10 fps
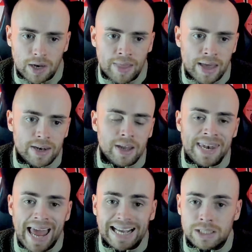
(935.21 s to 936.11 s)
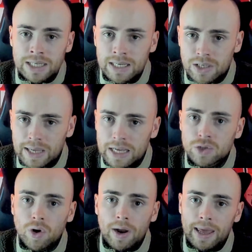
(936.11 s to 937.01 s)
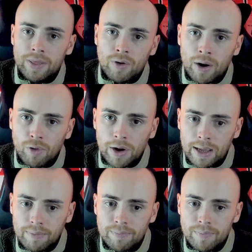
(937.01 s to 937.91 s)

and then next season he can try and hit the ground running.